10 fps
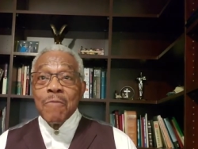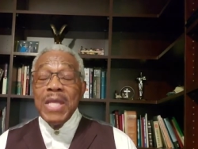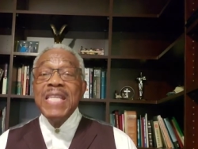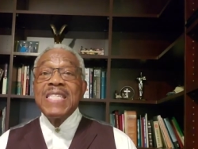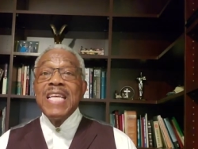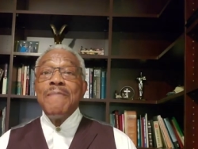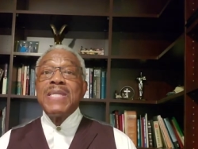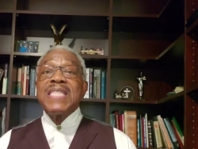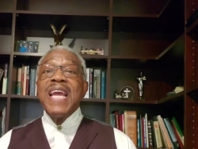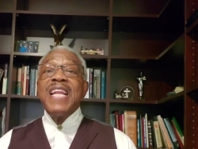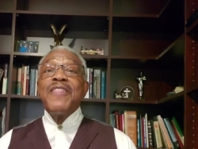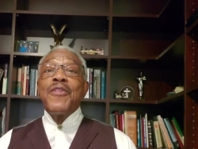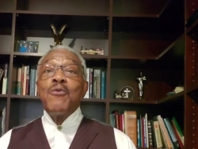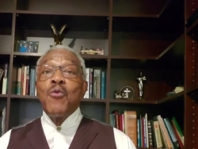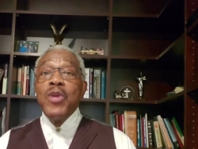He's imitating
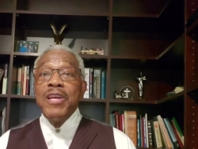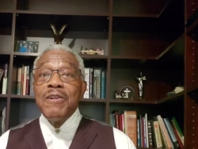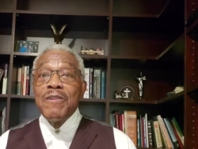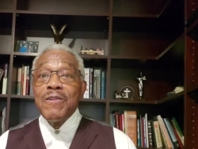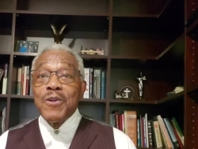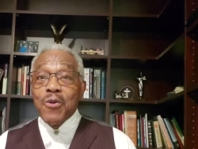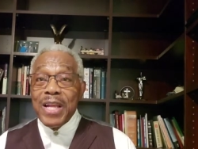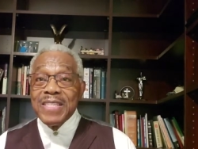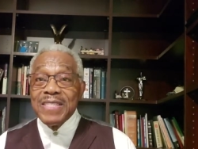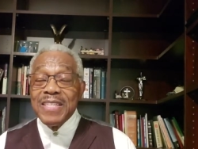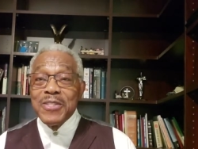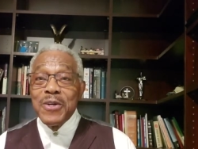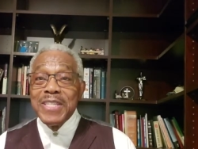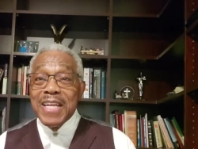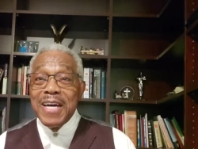the real Christ that's
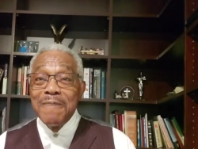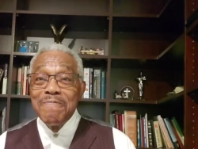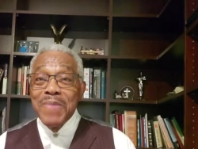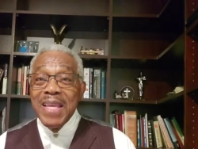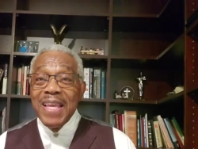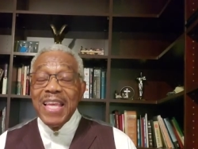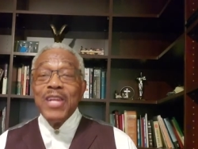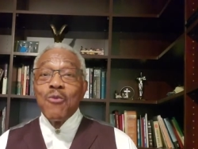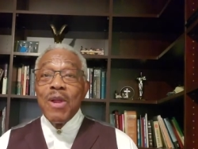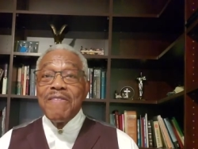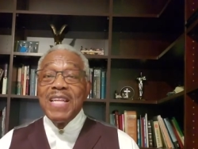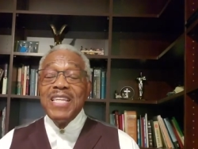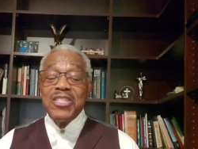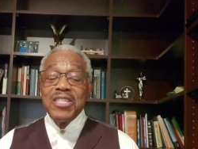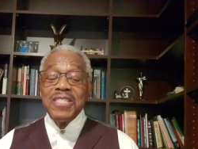going to come in
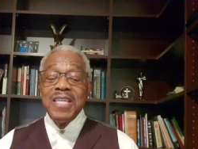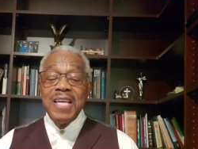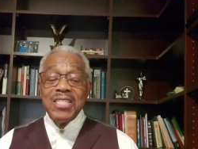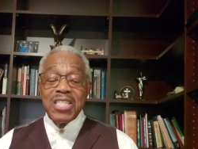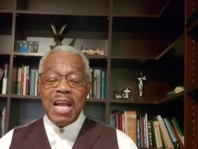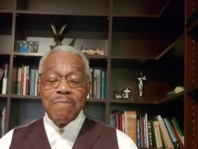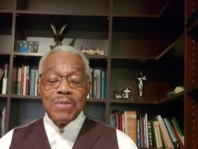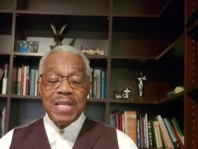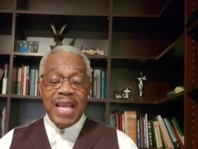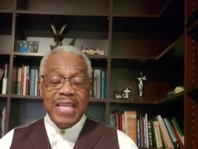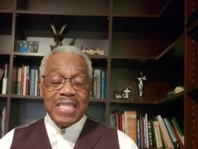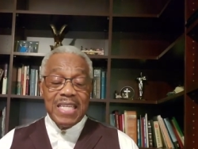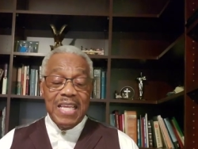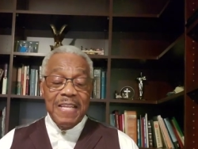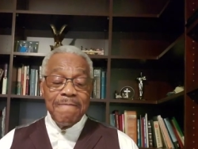Revelation chapter
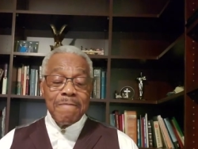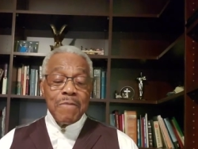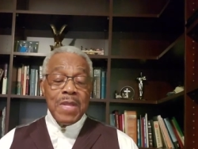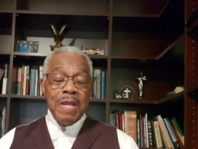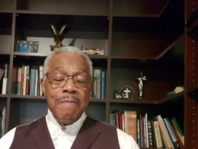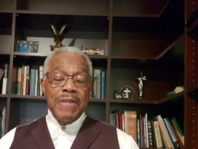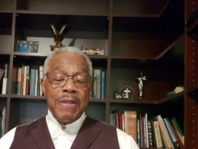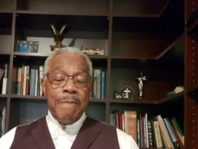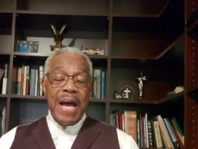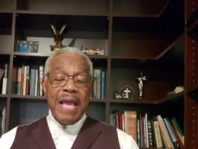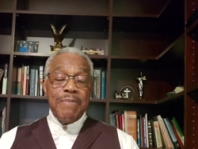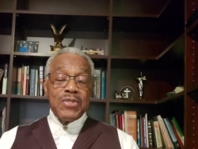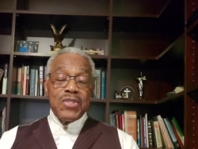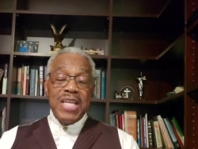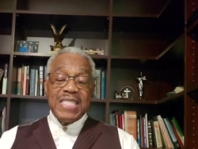19. But the Bible
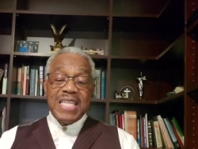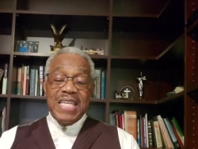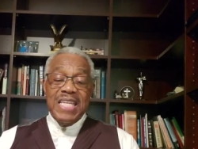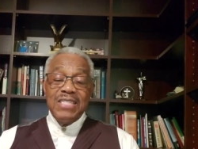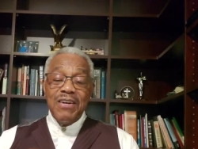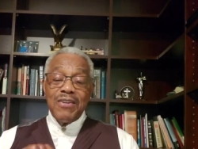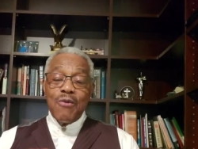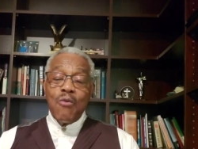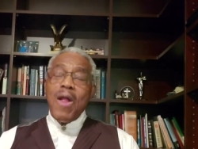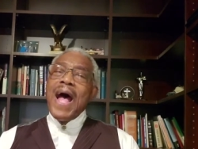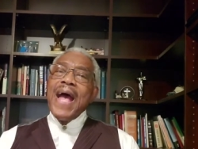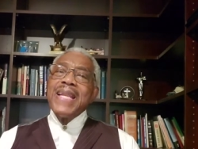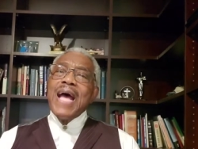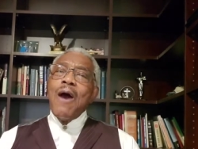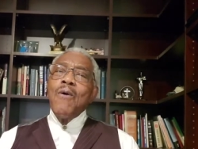says that he's going to
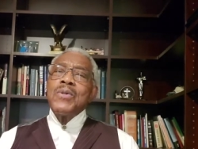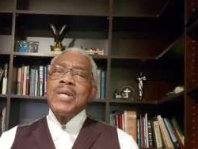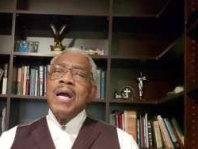ride out